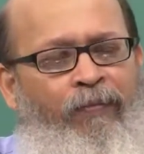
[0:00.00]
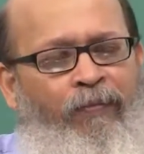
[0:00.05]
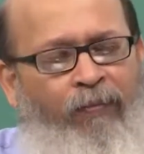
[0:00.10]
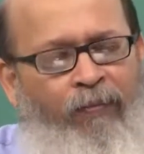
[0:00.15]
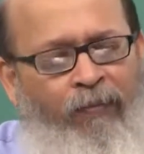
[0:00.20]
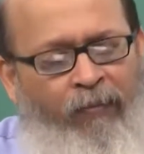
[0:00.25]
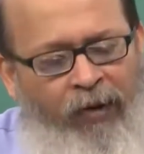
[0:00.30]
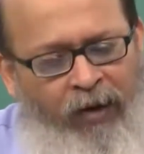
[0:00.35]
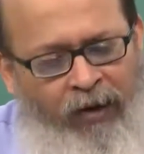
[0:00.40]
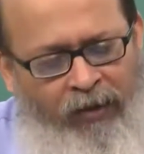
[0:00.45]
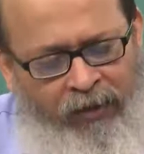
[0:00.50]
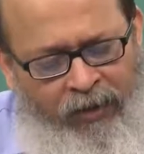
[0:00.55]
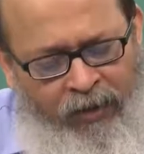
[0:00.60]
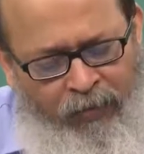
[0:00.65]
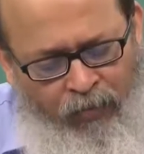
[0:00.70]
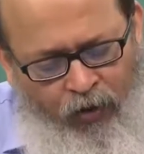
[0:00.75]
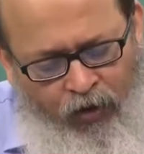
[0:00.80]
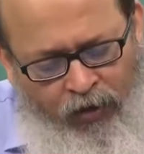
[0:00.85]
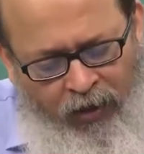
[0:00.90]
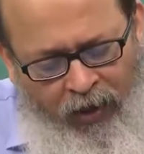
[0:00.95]

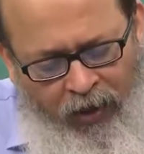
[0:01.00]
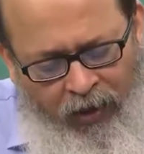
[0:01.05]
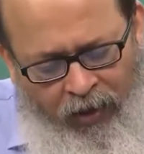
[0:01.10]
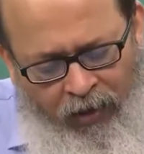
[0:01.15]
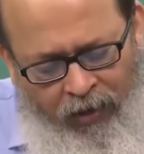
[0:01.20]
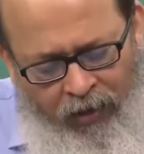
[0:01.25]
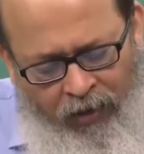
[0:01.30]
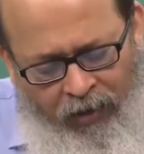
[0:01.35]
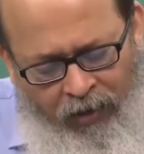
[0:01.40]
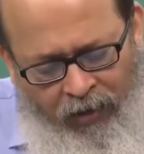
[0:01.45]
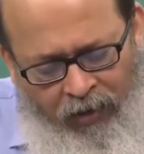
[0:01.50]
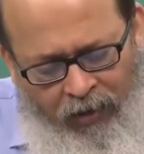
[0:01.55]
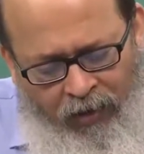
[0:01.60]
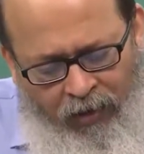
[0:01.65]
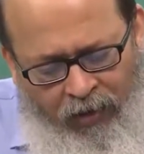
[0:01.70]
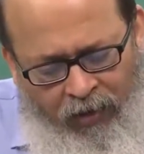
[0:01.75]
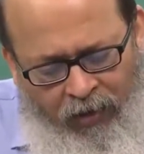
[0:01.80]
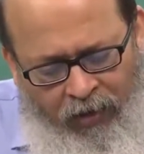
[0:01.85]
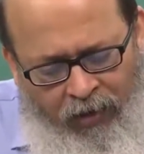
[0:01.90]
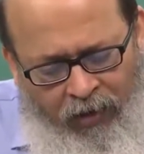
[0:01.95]
multimodal
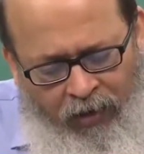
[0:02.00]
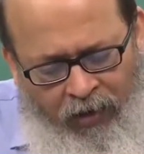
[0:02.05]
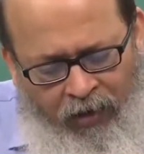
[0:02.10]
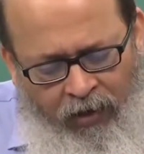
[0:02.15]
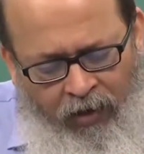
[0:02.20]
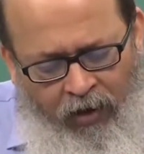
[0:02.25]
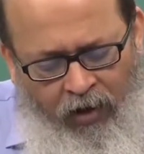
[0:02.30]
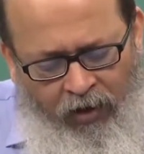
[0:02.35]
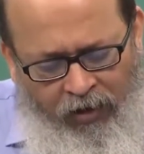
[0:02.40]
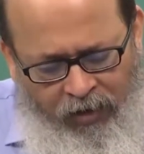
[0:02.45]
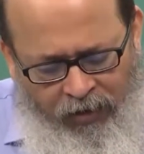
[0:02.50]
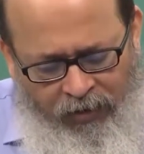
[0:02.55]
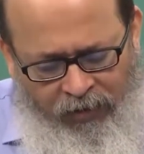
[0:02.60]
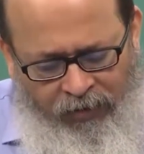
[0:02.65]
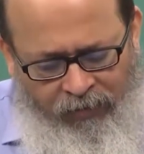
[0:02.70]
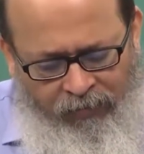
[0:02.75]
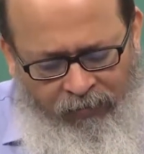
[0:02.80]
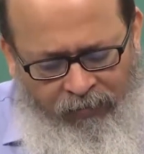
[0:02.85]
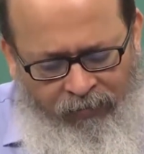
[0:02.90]
organ,